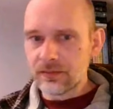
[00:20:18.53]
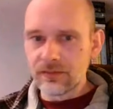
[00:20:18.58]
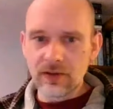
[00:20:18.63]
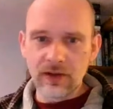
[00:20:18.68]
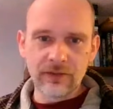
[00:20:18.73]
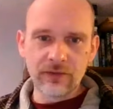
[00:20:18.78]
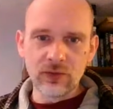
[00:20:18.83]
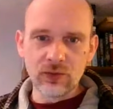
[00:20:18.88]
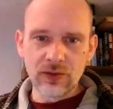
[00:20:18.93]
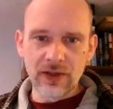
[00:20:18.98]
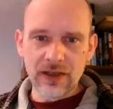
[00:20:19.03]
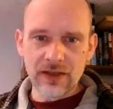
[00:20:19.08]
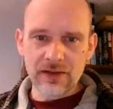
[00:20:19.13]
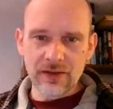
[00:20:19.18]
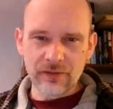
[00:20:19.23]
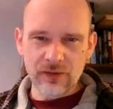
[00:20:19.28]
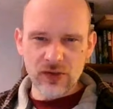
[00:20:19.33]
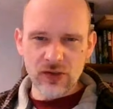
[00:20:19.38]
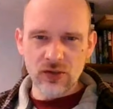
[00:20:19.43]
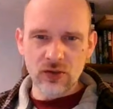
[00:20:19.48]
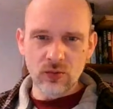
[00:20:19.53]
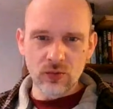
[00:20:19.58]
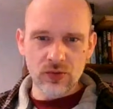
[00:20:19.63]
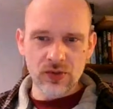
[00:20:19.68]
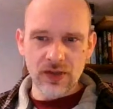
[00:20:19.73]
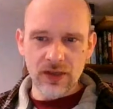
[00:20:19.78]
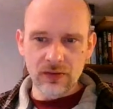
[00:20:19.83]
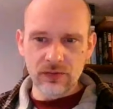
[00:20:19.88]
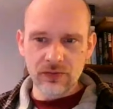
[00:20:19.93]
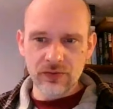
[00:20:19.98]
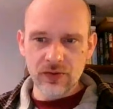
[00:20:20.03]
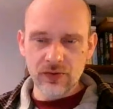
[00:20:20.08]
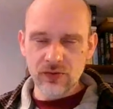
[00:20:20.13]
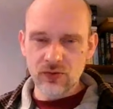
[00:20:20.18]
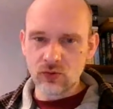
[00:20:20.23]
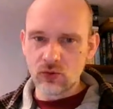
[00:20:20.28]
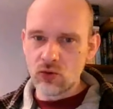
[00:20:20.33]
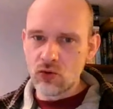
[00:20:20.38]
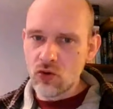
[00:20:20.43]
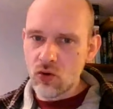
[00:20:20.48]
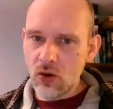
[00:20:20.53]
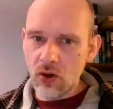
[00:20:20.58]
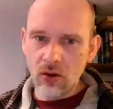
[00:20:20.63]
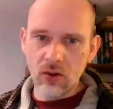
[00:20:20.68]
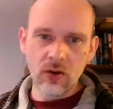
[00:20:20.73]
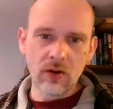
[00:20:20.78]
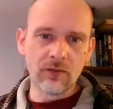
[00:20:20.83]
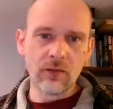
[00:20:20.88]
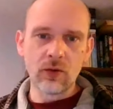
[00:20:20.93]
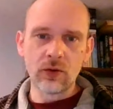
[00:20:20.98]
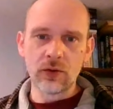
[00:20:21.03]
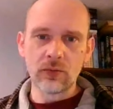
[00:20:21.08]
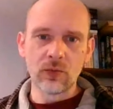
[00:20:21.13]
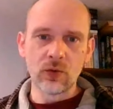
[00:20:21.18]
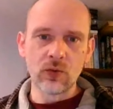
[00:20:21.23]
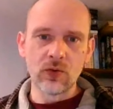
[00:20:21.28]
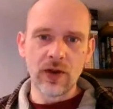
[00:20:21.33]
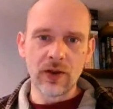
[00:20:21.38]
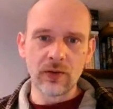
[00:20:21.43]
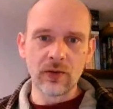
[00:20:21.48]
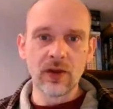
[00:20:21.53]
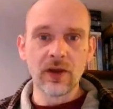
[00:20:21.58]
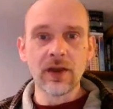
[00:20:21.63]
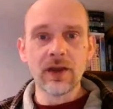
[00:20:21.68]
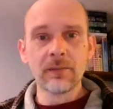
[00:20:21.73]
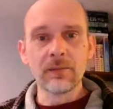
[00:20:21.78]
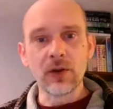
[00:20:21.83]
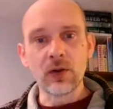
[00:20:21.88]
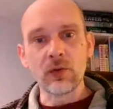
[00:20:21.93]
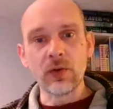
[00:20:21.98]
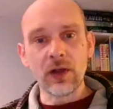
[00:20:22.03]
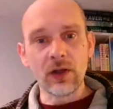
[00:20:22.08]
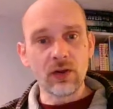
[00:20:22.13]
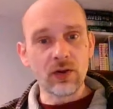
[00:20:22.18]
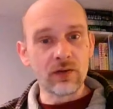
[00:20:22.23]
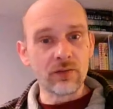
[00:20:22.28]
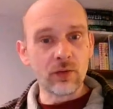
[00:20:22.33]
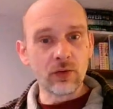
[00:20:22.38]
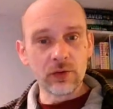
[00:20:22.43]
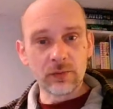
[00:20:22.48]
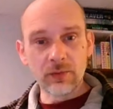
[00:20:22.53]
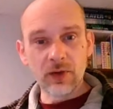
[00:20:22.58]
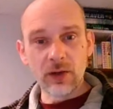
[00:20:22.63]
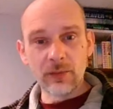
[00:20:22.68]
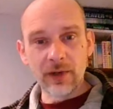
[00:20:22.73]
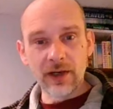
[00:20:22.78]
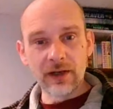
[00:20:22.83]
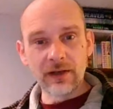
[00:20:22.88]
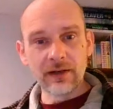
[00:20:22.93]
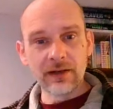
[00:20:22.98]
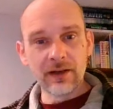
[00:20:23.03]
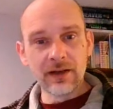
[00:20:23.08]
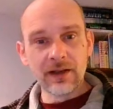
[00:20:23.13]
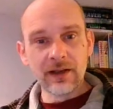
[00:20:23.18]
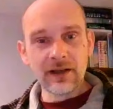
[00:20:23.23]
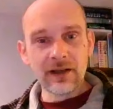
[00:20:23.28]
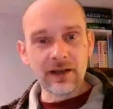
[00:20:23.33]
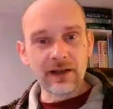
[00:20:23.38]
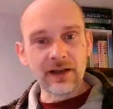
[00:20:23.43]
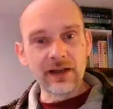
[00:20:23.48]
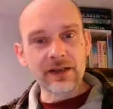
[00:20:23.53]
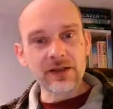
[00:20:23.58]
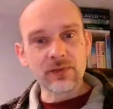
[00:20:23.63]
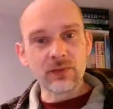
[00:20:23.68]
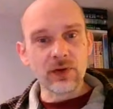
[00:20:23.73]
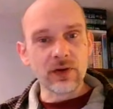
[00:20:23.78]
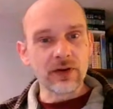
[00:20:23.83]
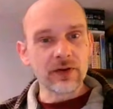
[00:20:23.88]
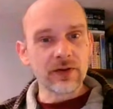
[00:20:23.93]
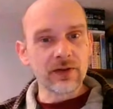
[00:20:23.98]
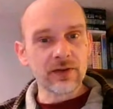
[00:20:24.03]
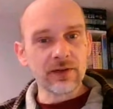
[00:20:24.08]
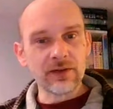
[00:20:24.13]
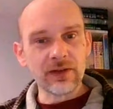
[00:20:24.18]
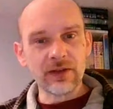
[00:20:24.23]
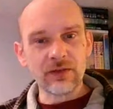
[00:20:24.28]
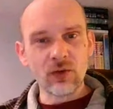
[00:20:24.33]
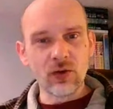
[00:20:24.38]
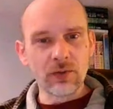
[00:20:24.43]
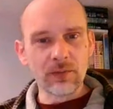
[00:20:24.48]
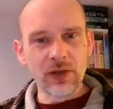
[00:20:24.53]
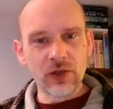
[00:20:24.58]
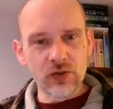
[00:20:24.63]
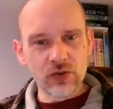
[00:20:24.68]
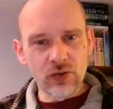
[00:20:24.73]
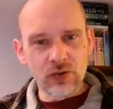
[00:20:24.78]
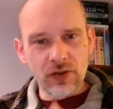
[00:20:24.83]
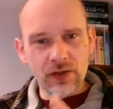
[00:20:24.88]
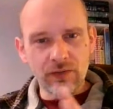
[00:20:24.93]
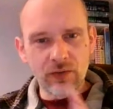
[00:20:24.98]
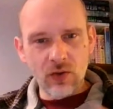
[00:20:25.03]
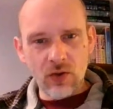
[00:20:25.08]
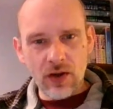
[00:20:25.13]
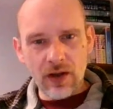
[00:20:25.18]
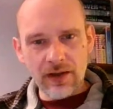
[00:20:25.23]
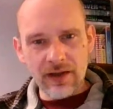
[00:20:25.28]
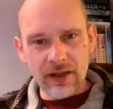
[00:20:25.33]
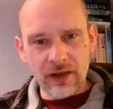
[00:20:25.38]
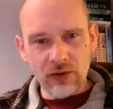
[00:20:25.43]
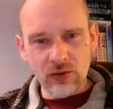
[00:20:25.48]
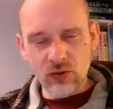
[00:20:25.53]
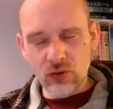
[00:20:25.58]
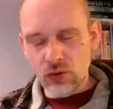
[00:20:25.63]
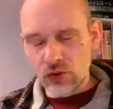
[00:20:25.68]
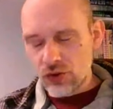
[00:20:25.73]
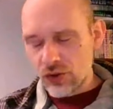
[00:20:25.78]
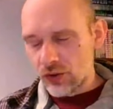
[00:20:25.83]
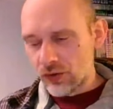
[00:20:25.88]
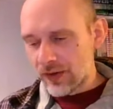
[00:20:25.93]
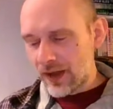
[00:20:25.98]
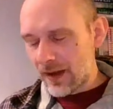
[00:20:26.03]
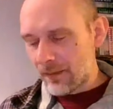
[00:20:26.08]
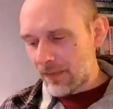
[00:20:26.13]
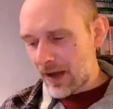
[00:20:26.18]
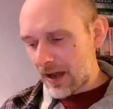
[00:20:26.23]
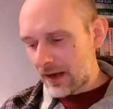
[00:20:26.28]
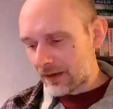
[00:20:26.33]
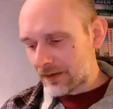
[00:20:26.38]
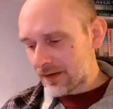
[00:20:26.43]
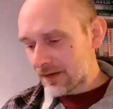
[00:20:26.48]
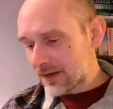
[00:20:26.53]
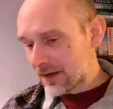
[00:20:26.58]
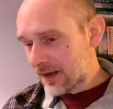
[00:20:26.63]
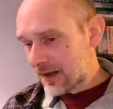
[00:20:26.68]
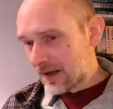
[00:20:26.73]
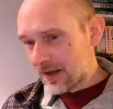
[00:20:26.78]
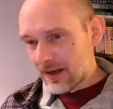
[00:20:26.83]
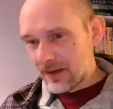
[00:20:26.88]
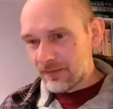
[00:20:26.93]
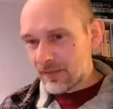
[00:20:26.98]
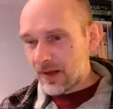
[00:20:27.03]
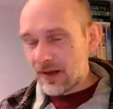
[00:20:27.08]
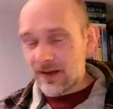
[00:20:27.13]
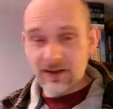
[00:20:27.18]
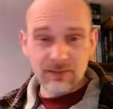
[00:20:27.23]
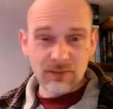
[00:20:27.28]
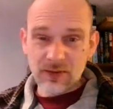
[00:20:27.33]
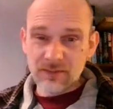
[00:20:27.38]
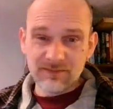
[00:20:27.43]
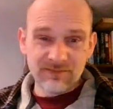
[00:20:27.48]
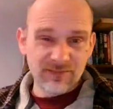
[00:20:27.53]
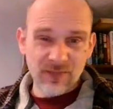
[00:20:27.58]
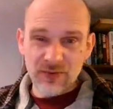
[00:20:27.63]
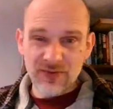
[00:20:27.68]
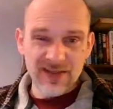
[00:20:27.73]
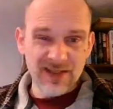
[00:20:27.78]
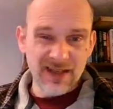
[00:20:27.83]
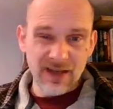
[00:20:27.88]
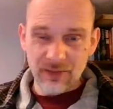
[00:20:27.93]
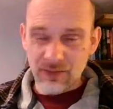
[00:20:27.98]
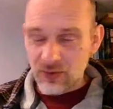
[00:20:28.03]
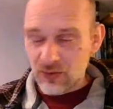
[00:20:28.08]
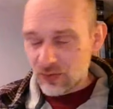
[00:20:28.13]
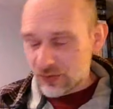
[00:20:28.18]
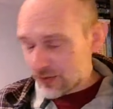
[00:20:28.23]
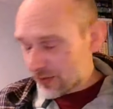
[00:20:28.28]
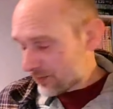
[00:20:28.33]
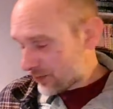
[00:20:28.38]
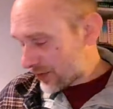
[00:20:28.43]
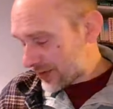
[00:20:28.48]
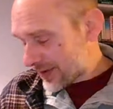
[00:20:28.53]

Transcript: a few days of slow sales, so not a lot of volume going out, but quite a lot of volume coming in, and that's where you've got to make sure you've got a kind of cushion on that balance. But we'll see how it goes.